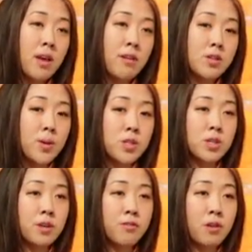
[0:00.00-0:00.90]

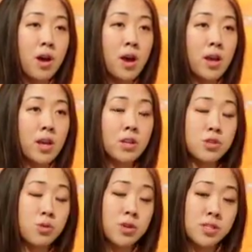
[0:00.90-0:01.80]
especially if you're not in a
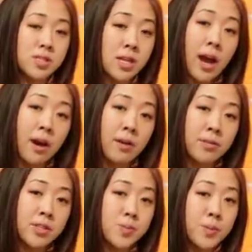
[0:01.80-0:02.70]
tourist town.
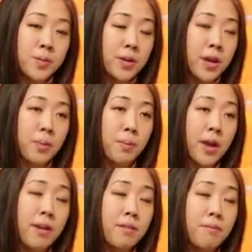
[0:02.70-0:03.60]
These people are getting paid